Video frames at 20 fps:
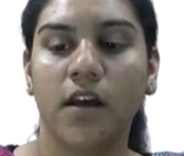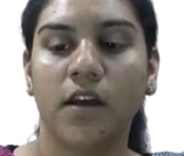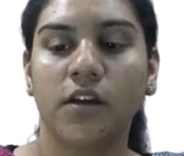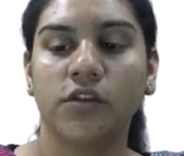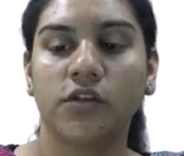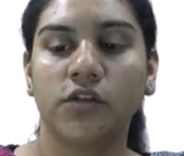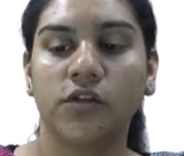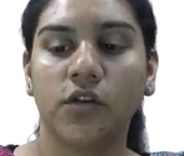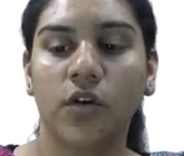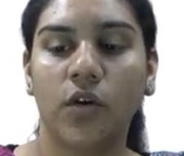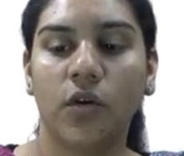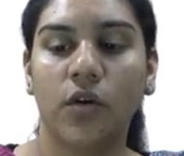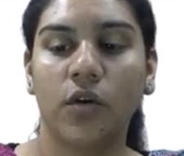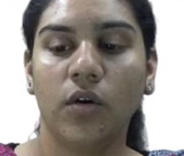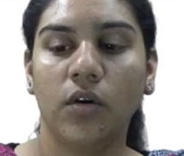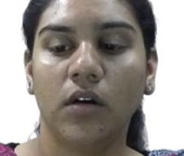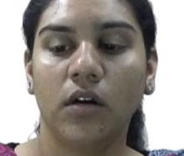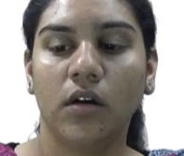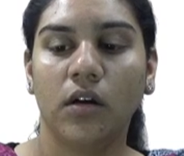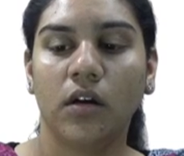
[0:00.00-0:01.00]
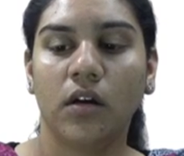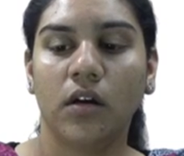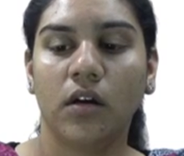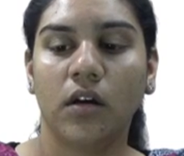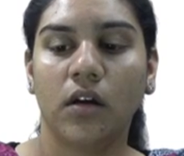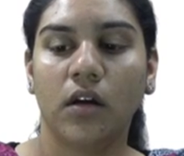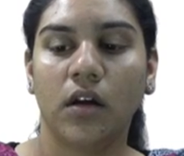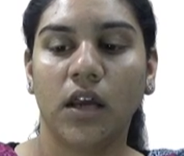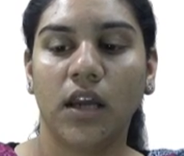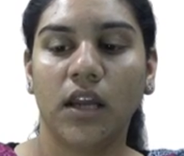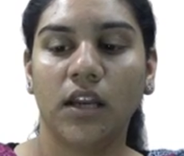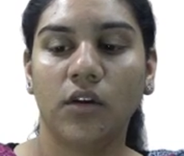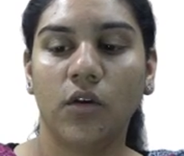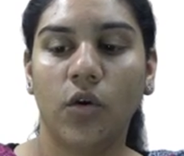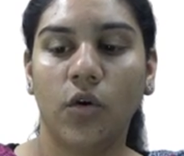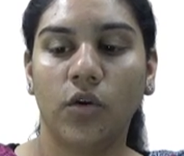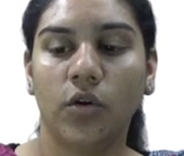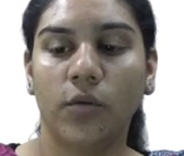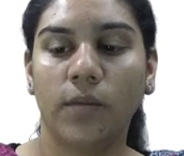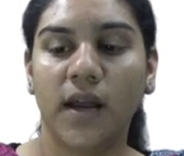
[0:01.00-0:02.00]
So, in
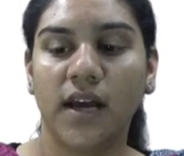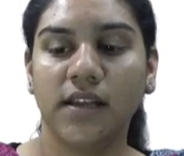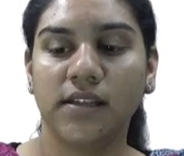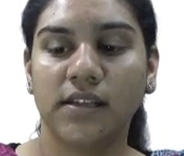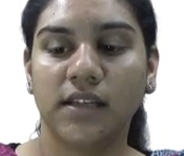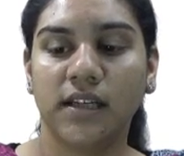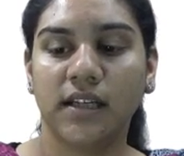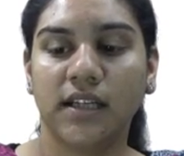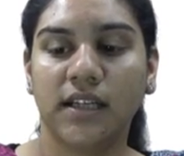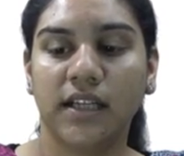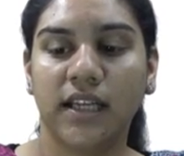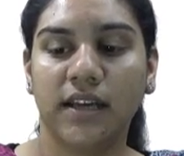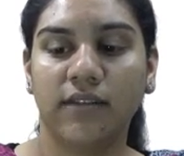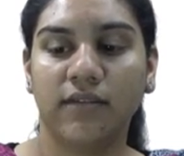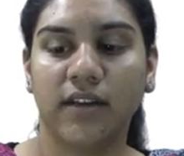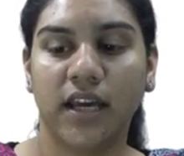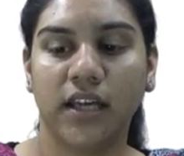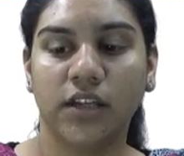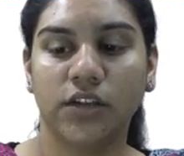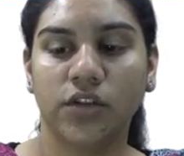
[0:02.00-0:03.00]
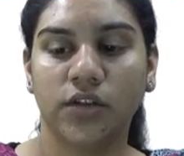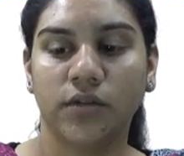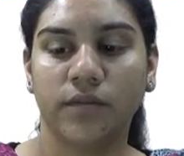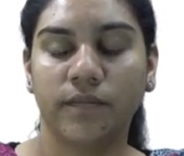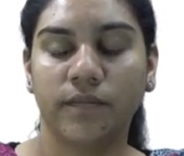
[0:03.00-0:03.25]
holoblastic cleavage,